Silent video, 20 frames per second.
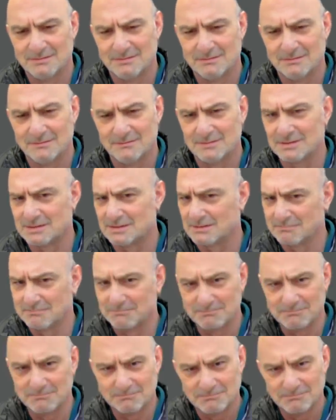this
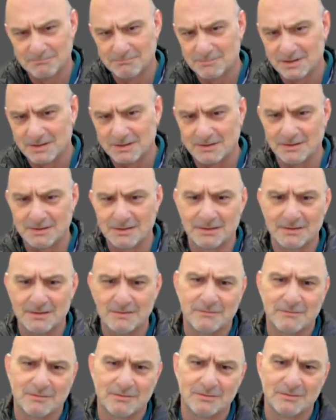career
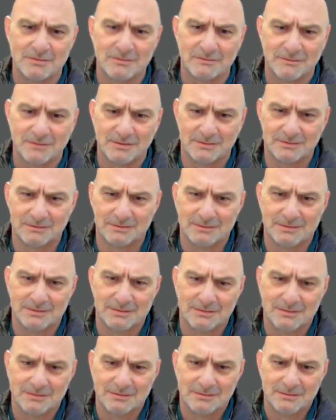in front of you?
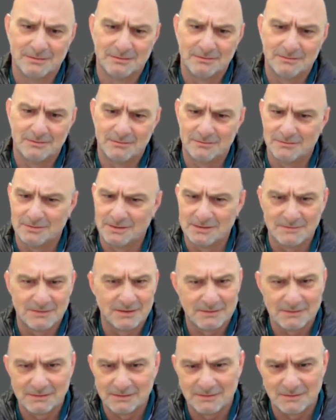Or is
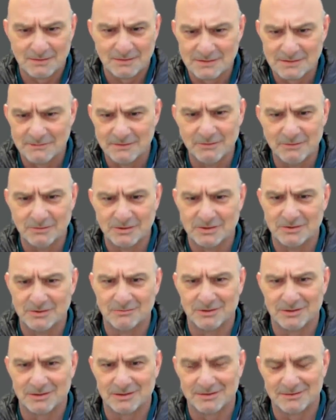that the last thing which
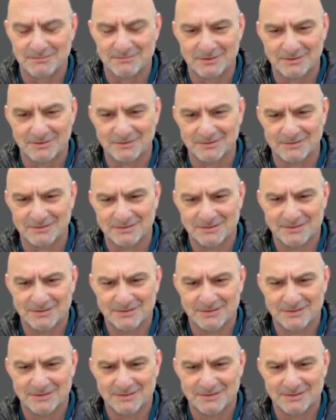you worry about?